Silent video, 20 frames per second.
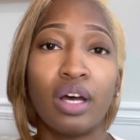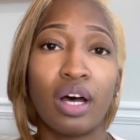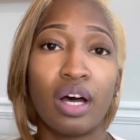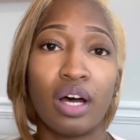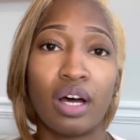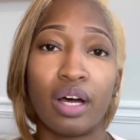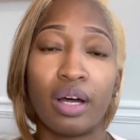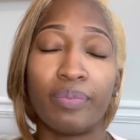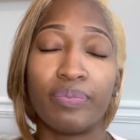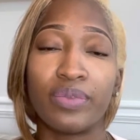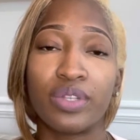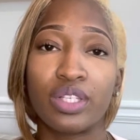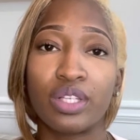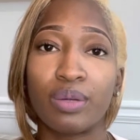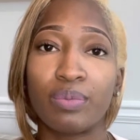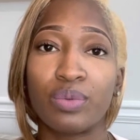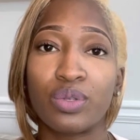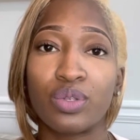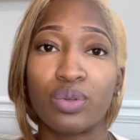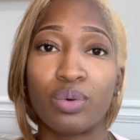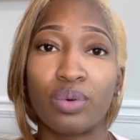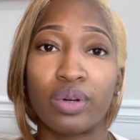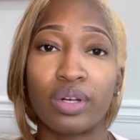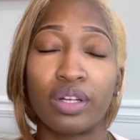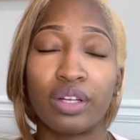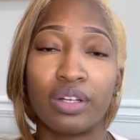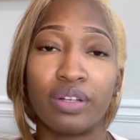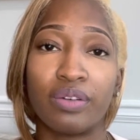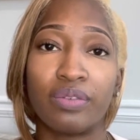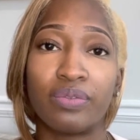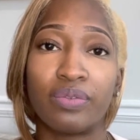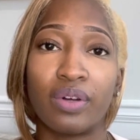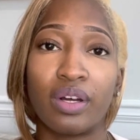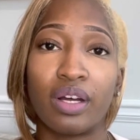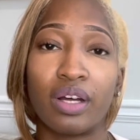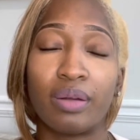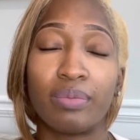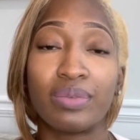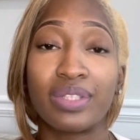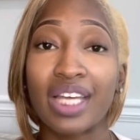some sort of
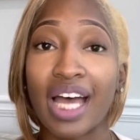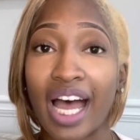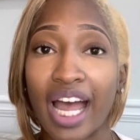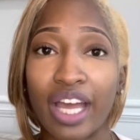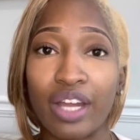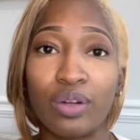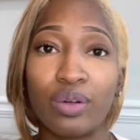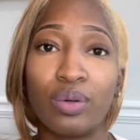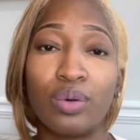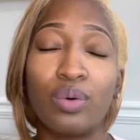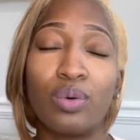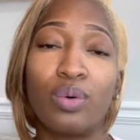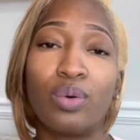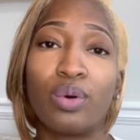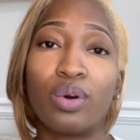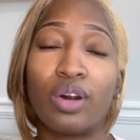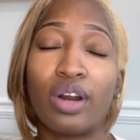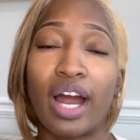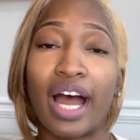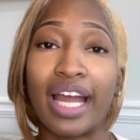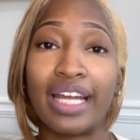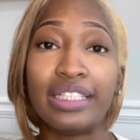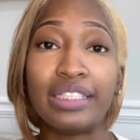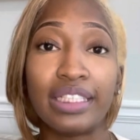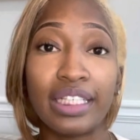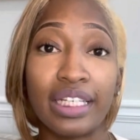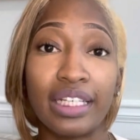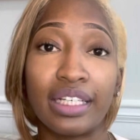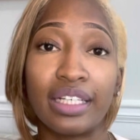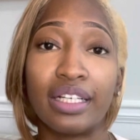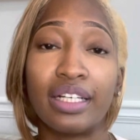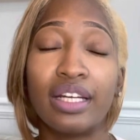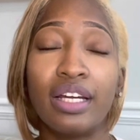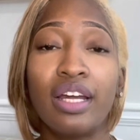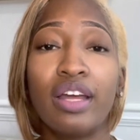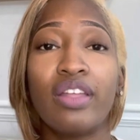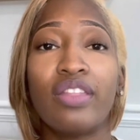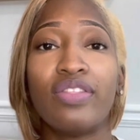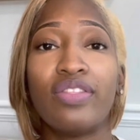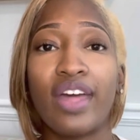title or idea
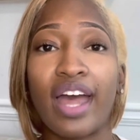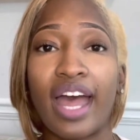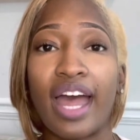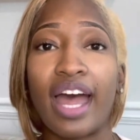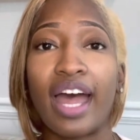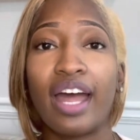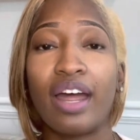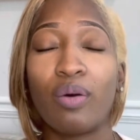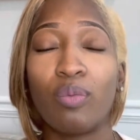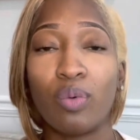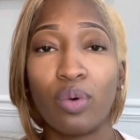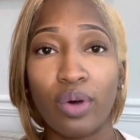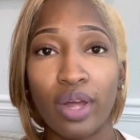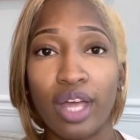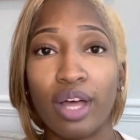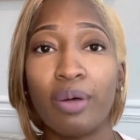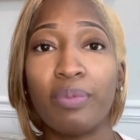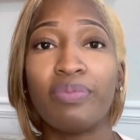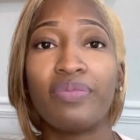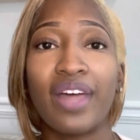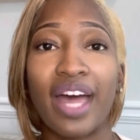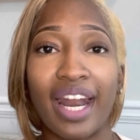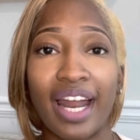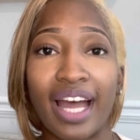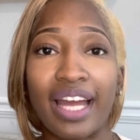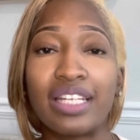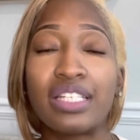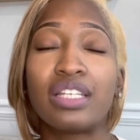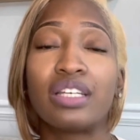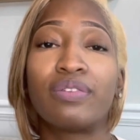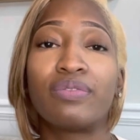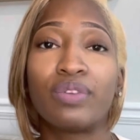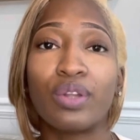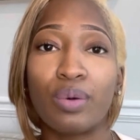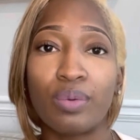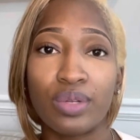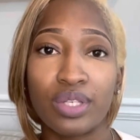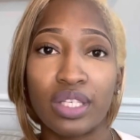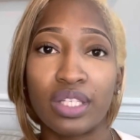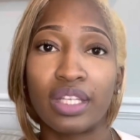that will help that idea
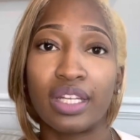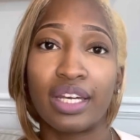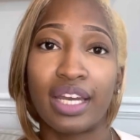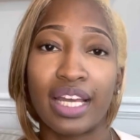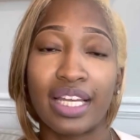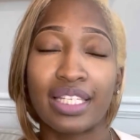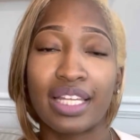flow into the next